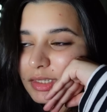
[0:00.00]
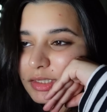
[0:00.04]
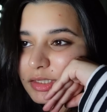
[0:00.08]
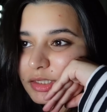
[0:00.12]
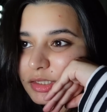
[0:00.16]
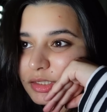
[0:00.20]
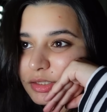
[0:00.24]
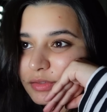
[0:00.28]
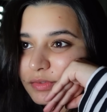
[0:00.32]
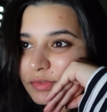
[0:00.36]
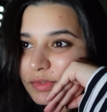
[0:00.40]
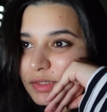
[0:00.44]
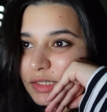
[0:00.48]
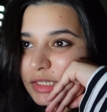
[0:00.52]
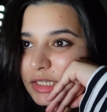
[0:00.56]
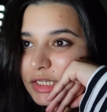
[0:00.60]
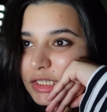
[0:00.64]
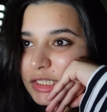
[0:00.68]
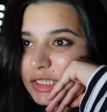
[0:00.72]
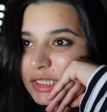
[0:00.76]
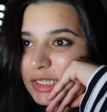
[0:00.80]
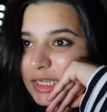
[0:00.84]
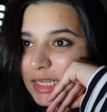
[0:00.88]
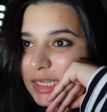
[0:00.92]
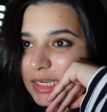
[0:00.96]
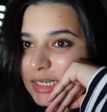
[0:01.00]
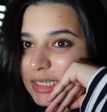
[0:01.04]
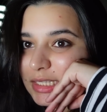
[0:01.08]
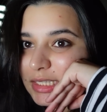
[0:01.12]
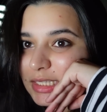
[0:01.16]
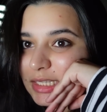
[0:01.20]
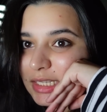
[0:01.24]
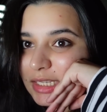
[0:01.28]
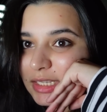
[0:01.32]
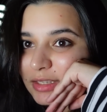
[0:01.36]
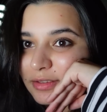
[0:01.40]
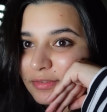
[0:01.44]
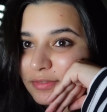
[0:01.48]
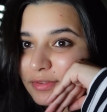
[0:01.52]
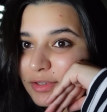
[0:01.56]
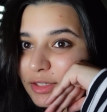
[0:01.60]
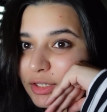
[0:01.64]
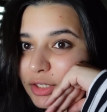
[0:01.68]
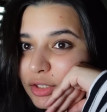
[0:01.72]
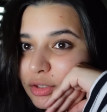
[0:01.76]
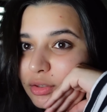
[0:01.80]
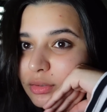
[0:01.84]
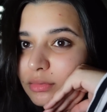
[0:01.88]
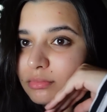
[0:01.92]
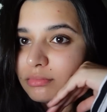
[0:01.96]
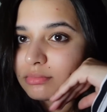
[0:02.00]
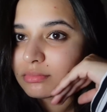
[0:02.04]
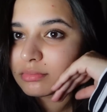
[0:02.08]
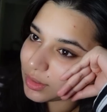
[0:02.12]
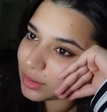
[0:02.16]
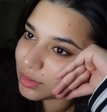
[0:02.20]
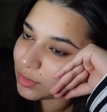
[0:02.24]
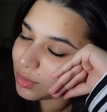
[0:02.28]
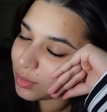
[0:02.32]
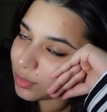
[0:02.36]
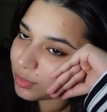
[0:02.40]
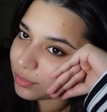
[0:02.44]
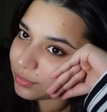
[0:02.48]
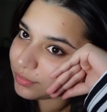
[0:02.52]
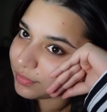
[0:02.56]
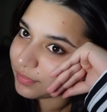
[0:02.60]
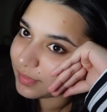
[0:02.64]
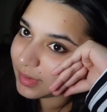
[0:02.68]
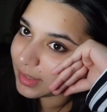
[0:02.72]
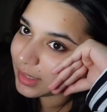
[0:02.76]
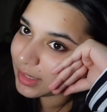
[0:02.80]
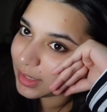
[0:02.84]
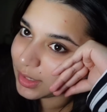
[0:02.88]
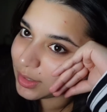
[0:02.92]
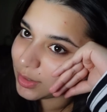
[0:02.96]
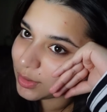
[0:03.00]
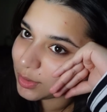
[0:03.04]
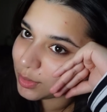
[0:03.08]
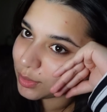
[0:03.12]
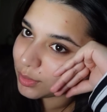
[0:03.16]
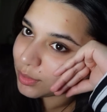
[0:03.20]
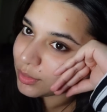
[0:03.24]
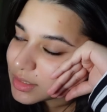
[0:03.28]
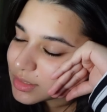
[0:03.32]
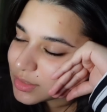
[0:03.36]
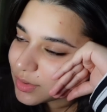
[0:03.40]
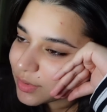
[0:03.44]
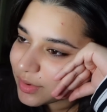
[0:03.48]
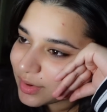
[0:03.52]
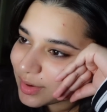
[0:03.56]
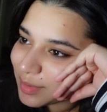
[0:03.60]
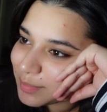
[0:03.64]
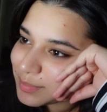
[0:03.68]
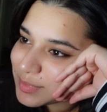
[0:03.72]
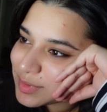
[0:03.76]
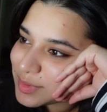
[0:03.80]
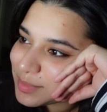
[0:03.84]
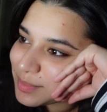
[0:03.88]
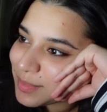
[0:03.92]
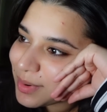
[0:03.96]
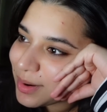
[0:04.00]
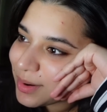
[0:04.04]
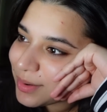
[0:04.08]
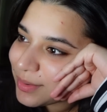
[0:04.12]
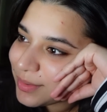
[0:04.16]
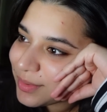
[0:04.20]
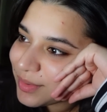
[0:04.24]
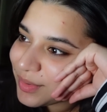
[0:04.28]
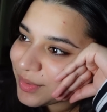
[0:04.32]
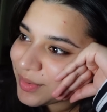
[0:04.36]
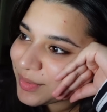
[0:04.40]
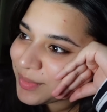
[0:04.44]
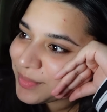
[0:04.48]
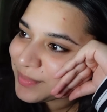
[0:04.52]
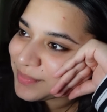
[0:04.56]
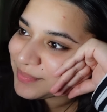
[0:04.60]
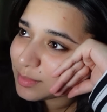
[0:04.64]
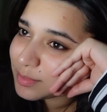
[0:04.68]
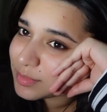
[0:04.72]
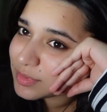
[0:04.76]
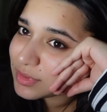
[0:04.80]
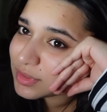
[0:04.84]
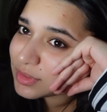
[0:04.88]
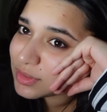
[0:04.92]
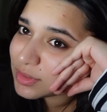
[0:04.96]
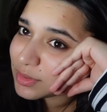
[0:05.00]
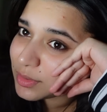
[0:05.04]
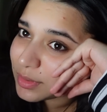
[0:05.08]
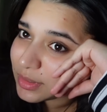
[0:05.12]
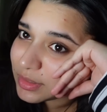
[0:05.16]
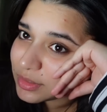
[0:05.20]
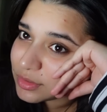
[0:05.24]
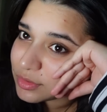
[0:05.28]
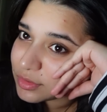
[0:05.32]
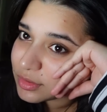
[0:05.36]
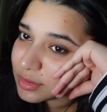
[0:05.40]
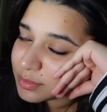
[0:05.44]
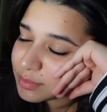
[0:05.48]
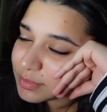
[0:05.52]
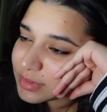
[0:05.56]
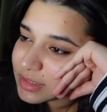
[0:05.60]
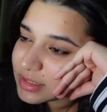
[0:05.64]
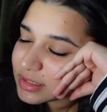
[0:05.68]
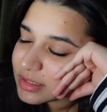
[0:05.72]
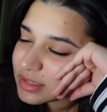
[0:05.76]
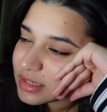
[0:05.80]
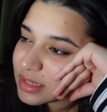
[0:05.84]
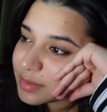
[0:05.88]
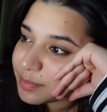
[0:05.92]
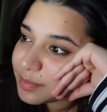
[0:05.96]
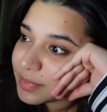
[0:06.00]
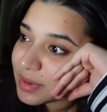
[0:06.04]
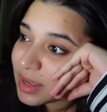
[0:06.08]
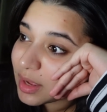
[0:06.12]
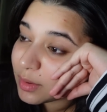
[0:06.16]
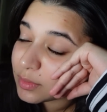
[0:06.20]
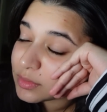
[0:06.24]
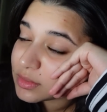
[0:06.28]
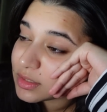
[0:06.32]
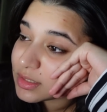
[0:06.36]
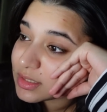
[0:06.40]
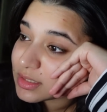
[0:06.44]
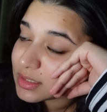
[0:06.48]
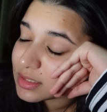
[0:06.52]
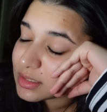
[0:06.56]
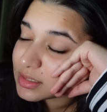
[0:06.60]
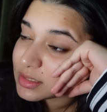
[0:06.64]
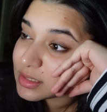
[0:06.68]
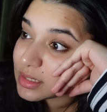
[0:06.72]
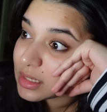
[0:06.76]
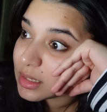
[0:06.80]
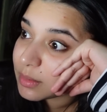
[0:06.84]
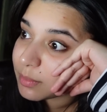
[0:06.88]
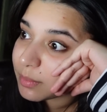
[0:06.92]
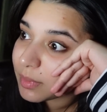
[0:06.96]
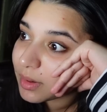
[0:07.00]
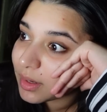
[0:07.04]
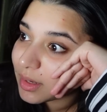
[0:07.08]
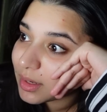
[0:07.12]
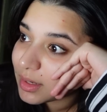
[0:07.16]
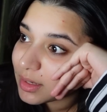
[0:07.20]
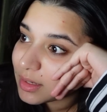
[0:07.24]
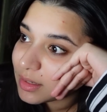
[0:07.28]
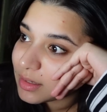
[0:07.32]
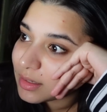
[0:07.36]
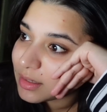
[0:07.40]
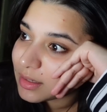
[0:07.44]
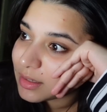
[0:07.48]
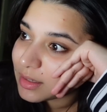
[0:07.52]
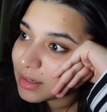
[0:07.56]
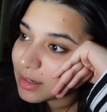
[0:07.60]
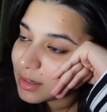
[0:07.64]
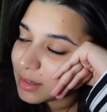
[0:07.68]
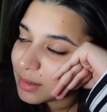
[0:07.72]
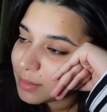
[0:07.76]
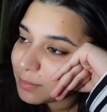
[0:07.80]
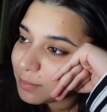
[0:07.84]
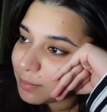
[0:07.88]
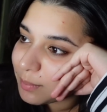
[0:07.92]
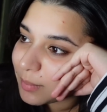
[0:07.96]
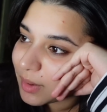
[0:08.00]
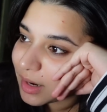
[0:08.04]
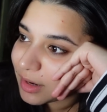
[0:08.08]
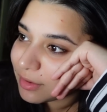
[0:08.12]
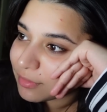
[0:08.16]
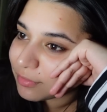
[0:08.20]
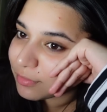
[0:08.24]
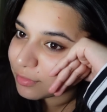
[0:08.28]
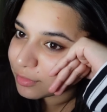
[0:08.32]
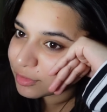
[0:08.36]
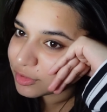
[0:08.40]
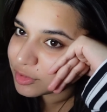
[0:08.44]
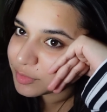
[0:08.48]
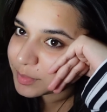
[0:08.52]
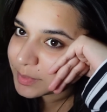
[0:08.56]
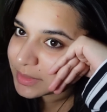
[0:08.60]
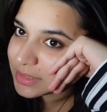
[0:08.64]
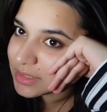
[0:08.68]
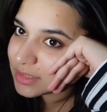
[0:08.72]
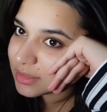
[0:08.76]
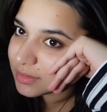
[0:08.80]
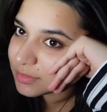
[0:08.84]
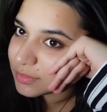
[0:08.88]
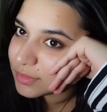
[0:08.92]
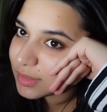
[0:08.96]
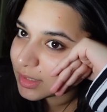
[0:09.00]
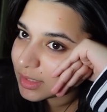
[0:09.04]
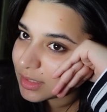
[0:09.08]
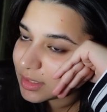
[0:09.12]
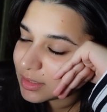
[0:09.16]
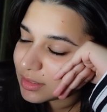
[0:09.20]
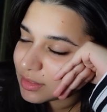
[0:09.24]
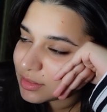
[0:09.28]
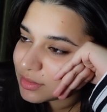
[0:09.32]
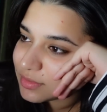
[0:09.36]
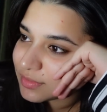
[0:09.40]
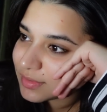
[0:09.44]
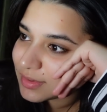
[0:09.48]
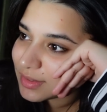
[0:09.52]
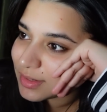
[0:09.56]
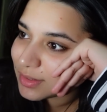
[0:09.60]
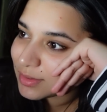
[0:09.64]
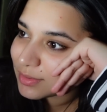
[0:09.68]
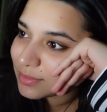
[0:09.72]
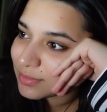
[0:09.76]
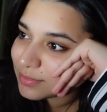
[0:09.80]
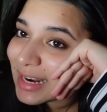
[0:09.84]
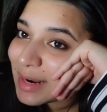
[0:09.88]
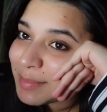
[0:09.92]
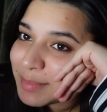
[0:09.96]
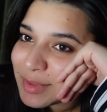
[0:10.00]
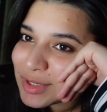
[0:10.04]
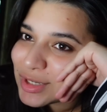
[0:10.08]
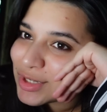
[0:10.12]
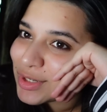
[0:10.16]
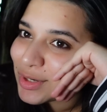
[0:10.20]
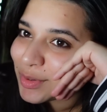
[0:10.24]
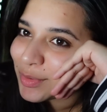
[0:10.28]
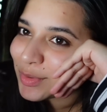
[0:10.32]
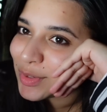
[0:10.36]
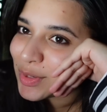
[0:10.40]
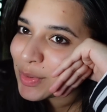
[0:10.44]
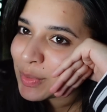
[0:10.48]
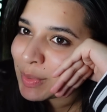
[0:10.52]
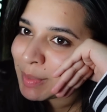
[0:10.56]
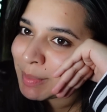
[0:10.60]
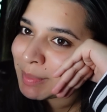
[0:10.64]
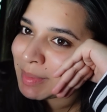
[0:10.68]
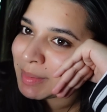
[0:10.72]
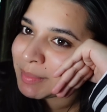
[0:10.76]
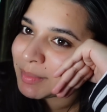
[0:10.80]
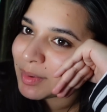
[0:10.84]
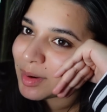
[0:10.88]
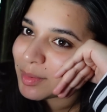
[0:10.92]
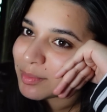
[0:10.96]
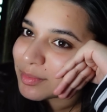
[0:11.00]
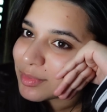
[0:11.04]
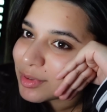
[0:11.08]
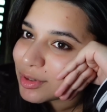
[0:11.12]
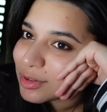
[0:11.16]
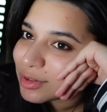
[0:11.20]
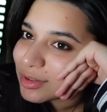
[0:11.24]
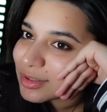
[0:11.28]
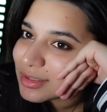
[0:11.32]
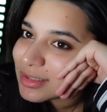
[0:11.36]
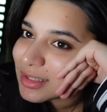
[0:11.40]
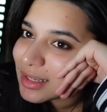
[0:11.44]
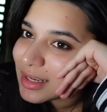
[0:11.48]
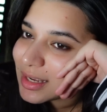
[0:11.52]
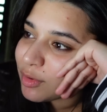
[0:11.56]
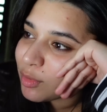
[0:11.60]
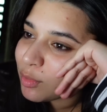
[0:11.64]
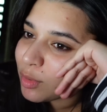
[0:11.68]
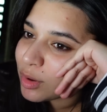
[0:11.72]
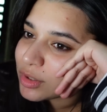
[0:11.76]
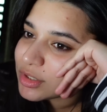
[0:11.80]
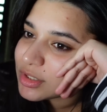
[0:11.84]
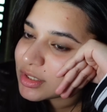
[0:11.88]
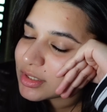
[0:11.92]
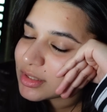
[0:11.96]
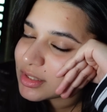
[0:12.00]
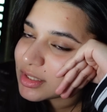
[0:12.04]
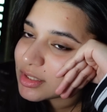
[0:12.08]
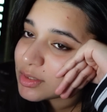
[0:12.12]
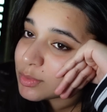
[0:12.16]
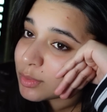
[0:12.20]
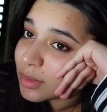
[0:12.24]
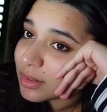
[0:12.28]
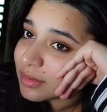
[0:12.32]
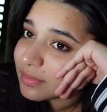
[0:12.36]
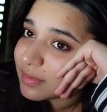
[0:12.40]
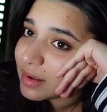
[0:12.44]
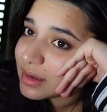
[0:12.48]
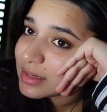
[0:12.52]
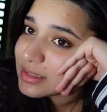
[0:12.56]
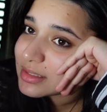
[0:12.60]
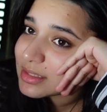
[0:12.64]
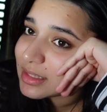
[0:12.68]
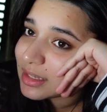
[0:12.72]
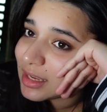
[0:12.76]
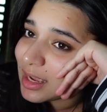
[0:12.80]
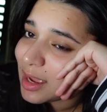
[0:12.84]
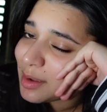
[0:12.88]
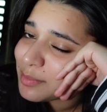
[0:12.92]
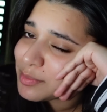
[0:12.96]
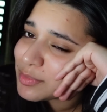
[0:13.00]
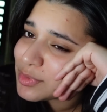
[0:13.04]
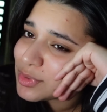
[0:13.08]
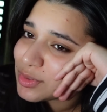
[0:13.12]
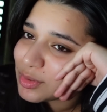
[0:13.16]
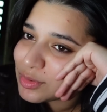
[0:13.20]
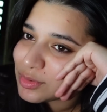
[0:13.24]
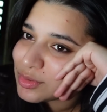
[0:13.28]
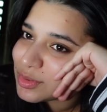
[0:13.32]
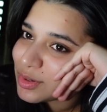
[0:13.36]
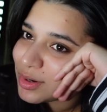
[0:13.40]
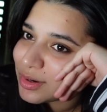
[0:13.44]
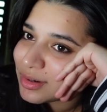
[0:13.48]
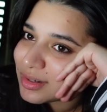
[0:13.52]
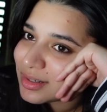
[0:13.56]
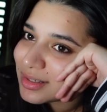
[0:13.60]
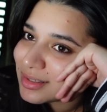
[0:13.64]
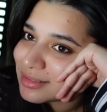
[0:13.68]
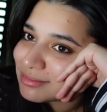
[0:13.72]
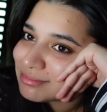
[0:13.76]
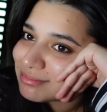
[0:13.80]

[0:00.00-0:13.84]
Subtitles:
I just finished editing a video. A whole video. It's going up tomorrow. I'm so extremely sleepy. I was gonna sleep, but I forced myself to edit this video. Let me show you what my mom cooked. If you're watching this while fasting, I'm so sorry.